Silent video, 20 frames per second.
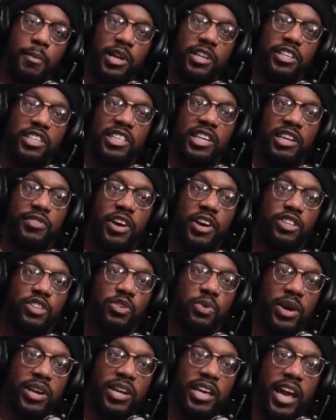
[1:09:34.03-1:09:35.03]
But she's either
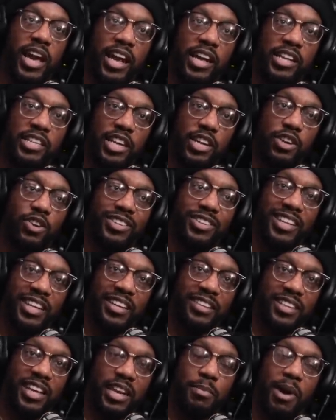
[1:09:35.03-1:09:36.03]
20, 18 or
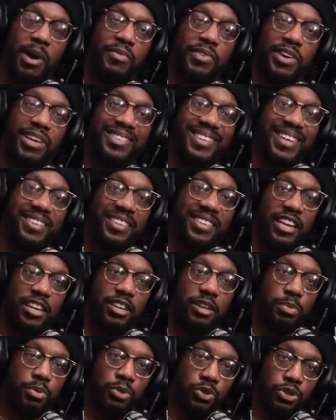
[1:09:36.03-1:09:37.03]
16. But I think
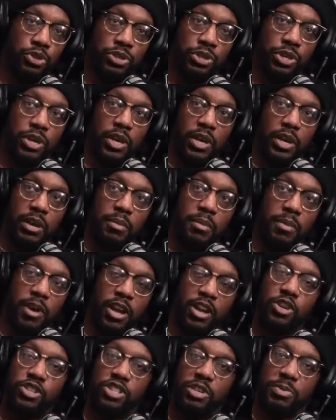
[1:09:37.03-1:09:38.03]
16 is a push.
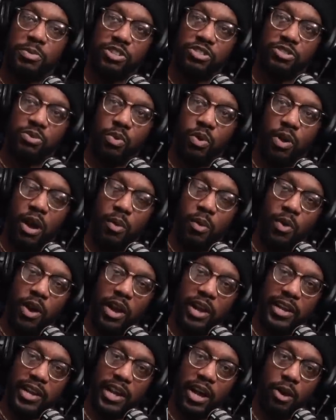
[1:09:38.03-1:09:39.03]
I know she's been
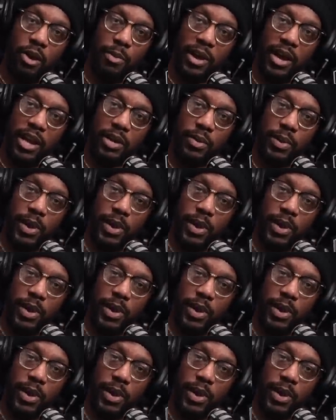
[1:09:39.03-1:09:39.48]
working out a bit